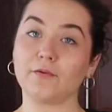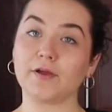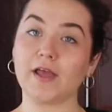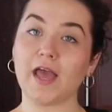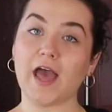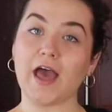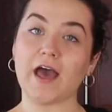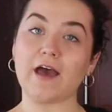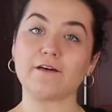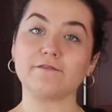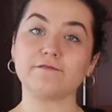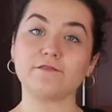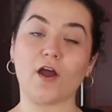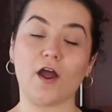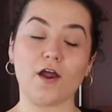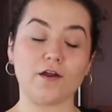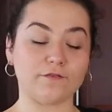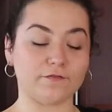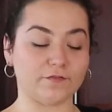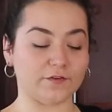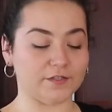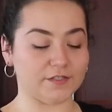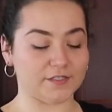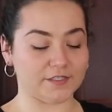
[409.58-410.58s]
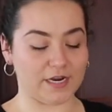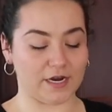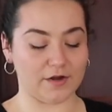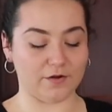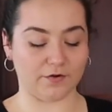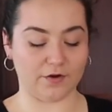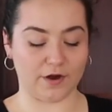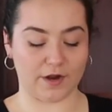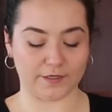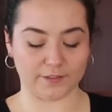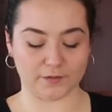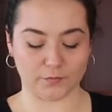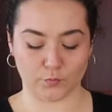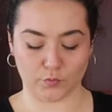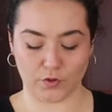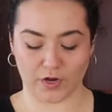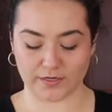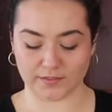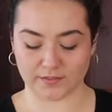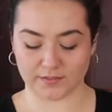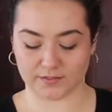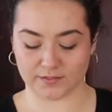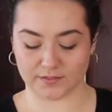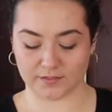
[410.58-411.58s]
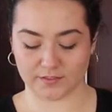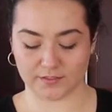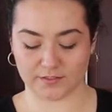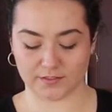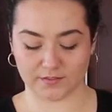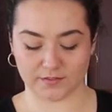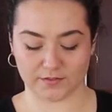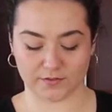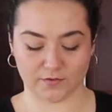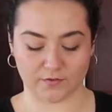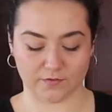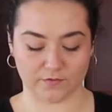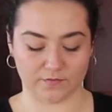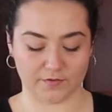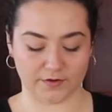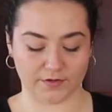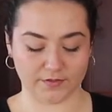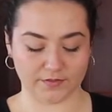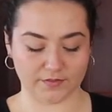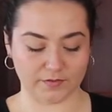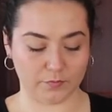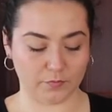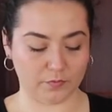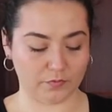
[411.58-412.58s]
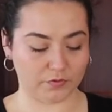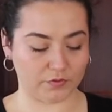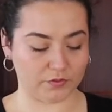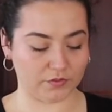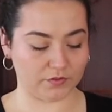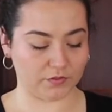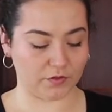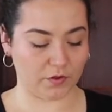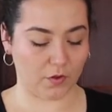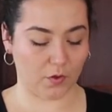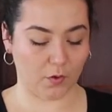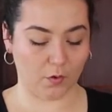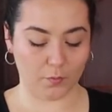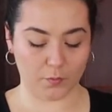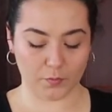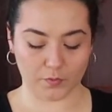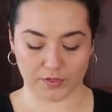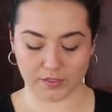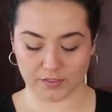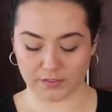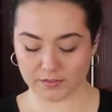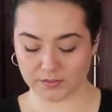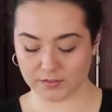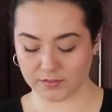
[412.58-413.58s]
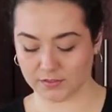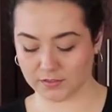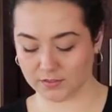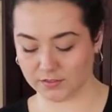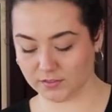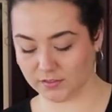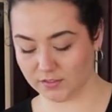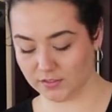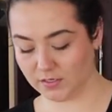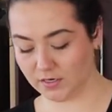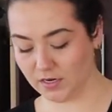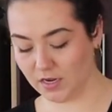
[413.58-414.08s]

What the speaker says: we have our first tenderized breast. So very simply just open it,